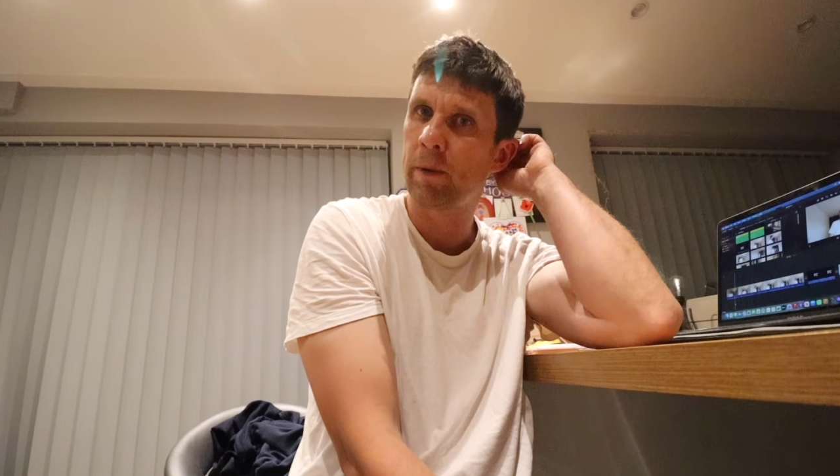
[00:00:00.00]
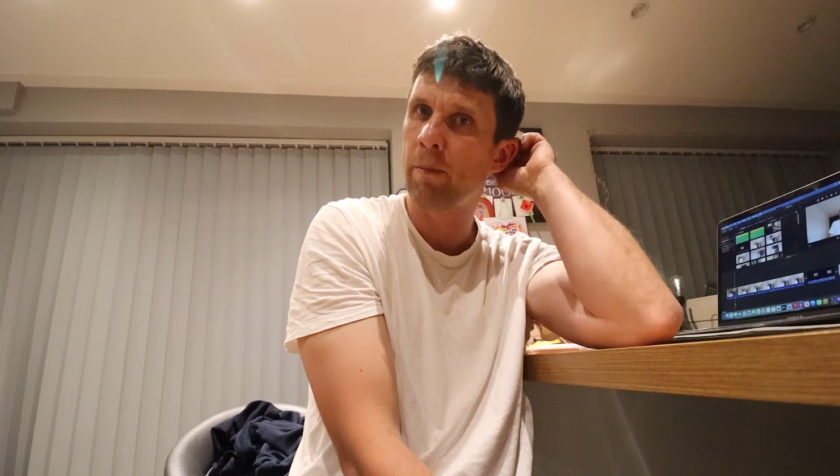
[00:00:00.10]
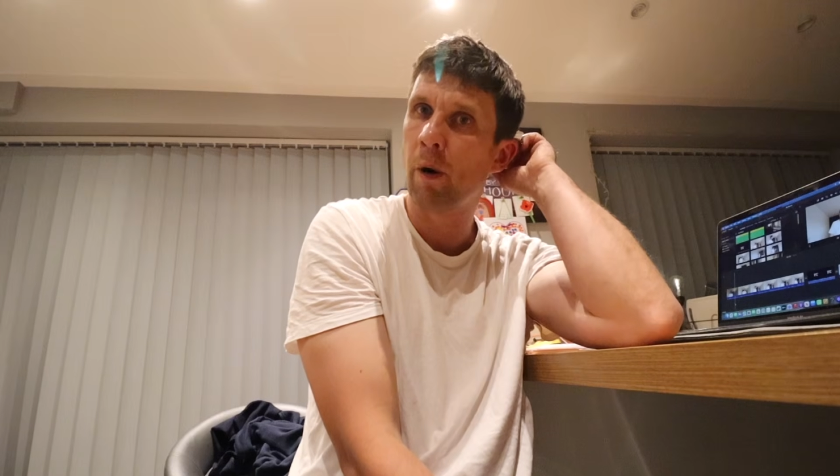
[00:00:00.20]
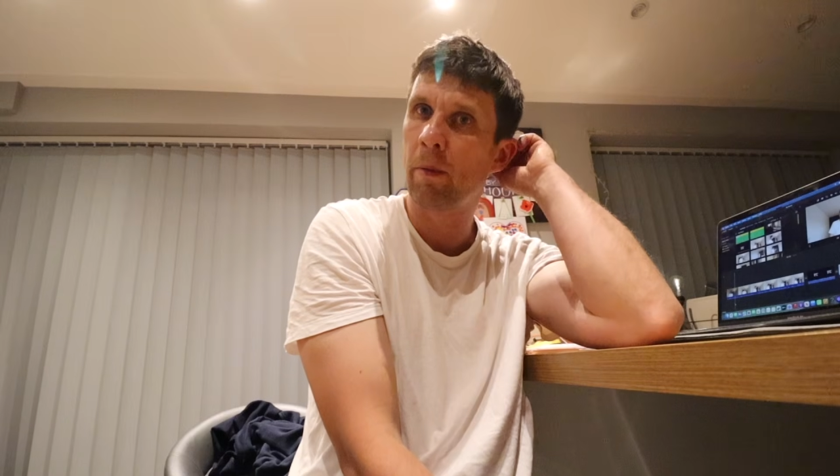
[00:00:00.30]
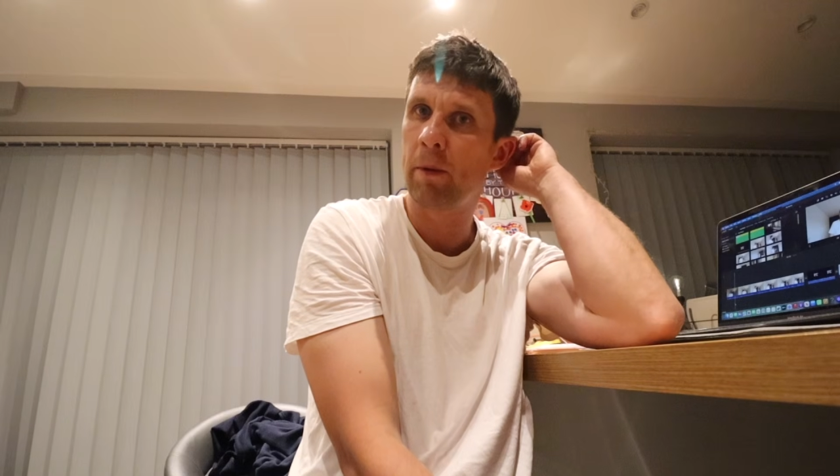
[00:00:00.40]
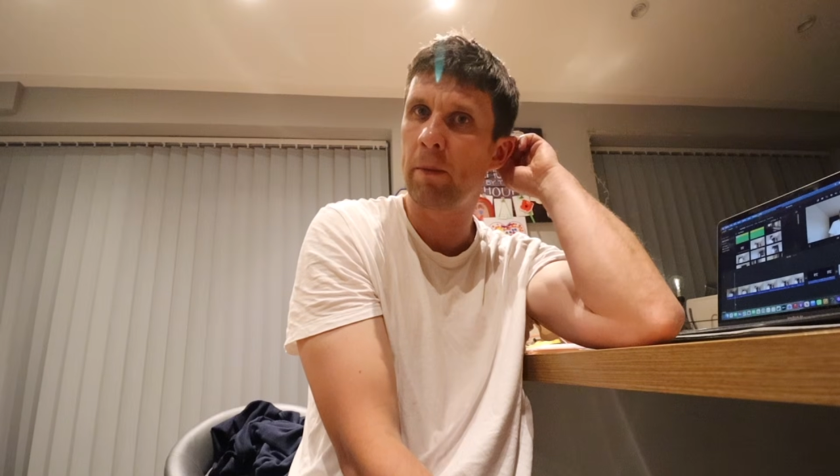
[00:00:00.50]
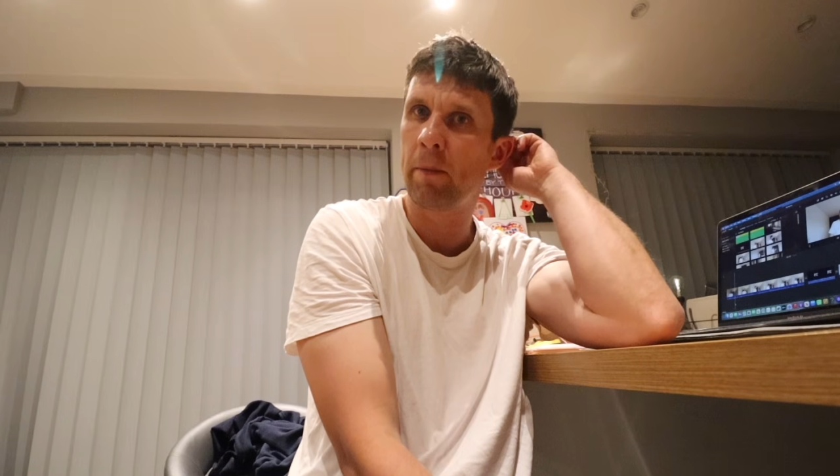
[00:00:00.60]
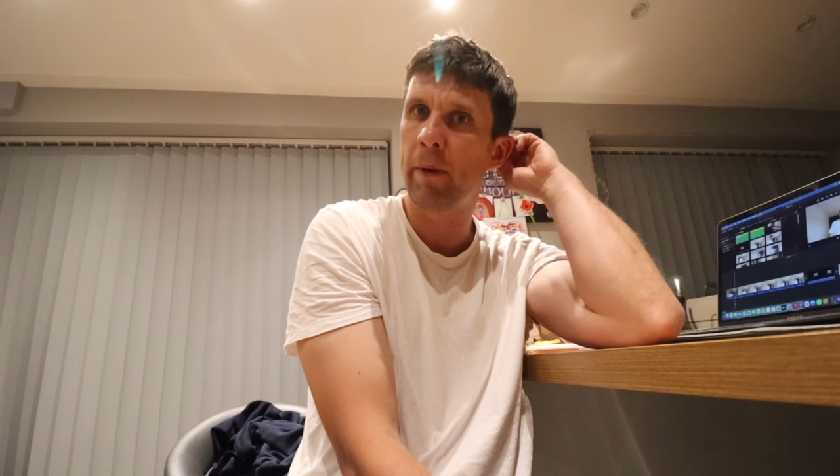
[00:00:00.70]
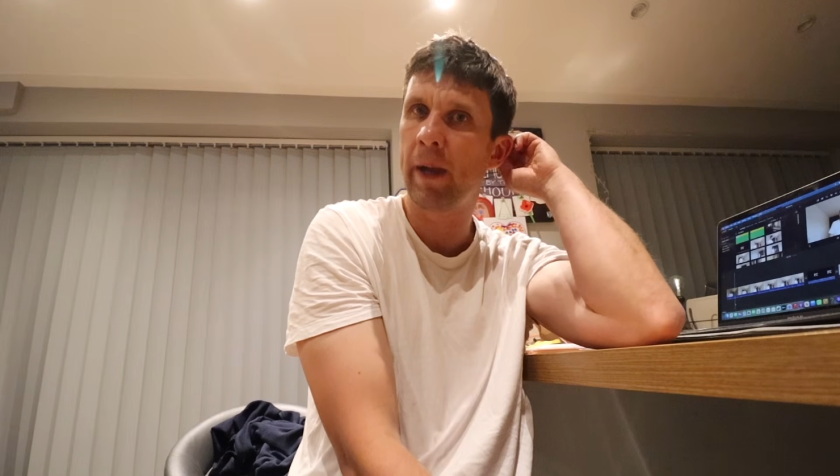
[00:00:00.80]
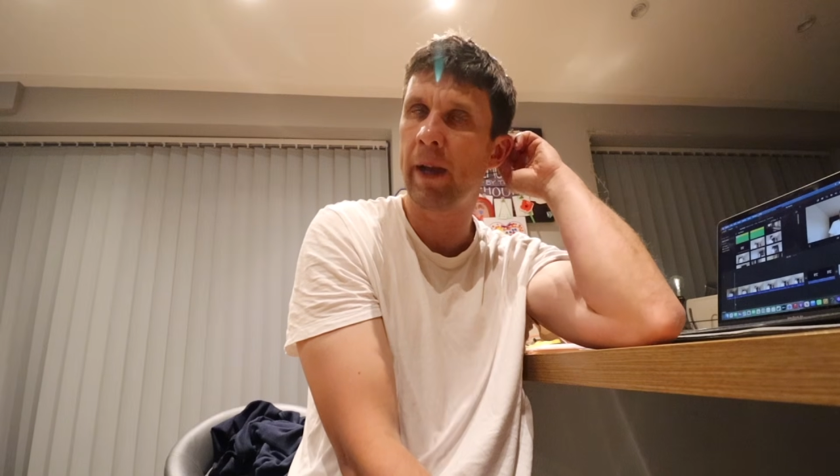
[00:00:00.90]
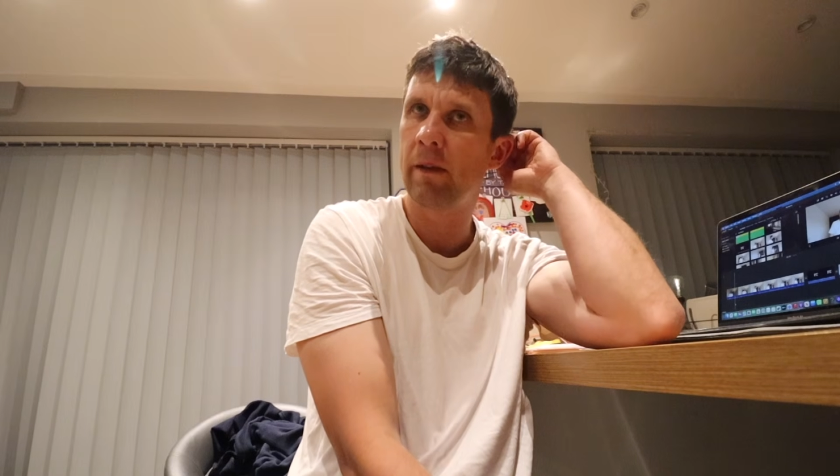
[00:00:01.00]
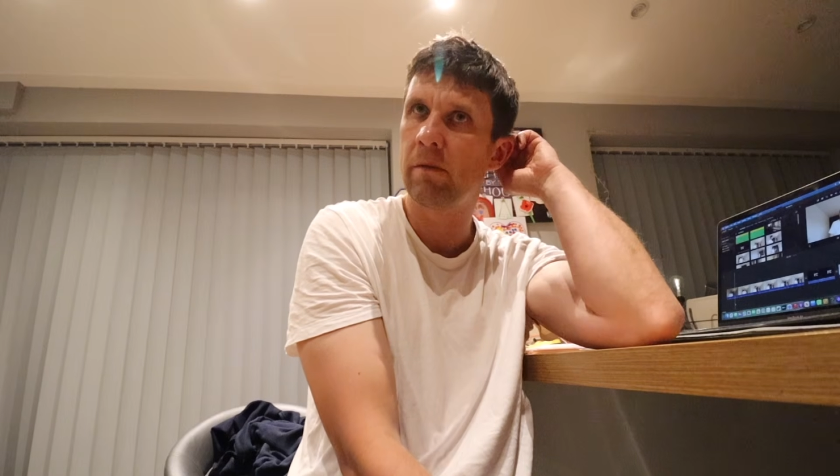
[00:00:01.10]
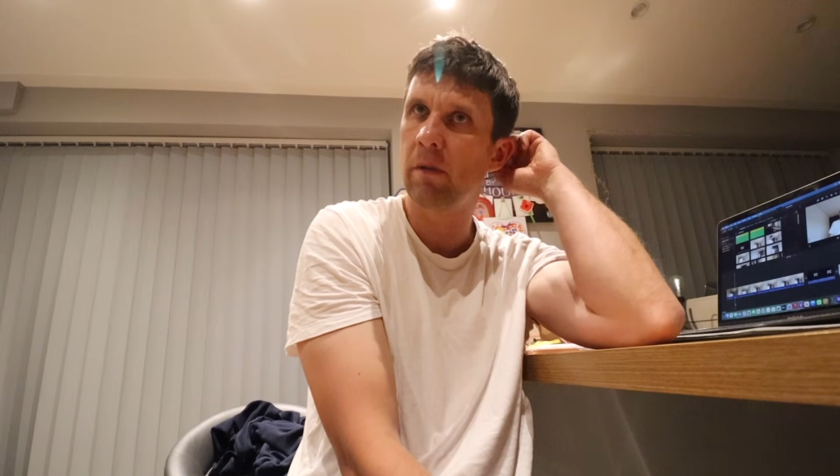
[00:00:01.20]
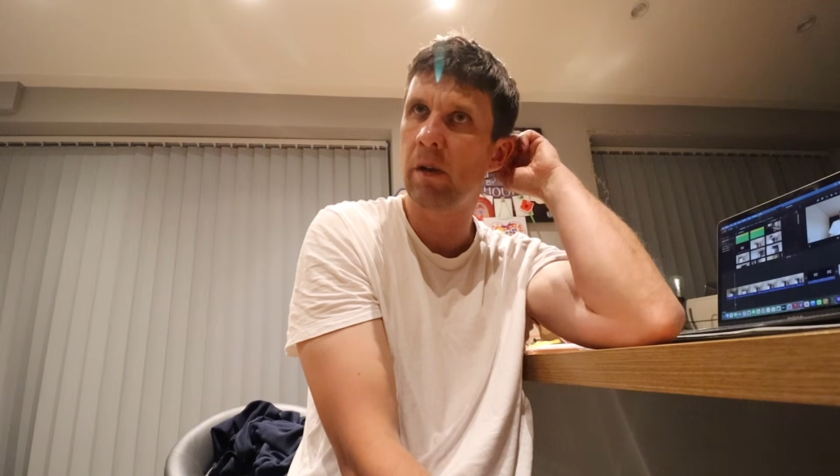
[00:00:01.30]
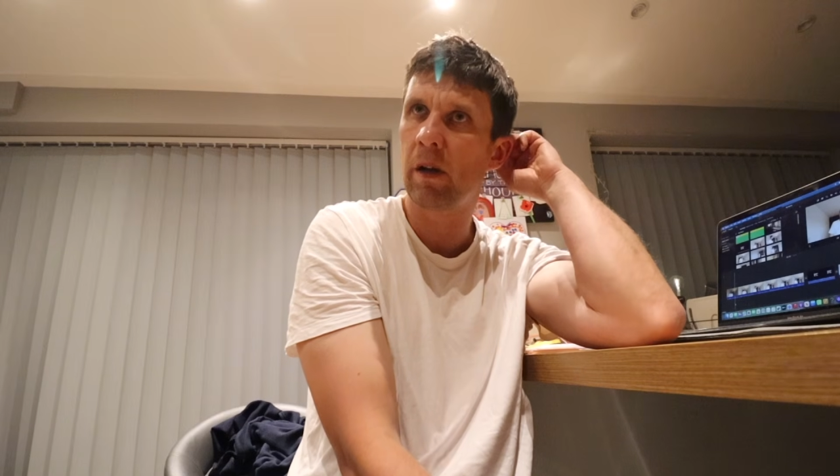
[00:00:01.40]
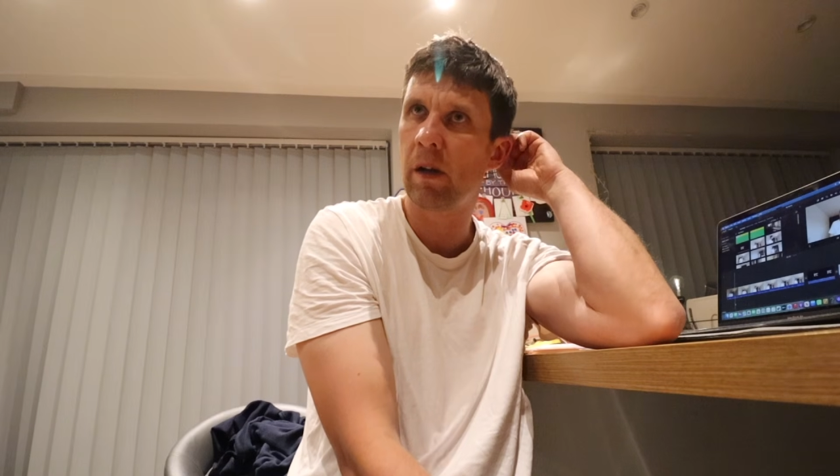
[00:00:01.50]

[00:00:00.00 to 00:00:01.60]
you'd probably be paying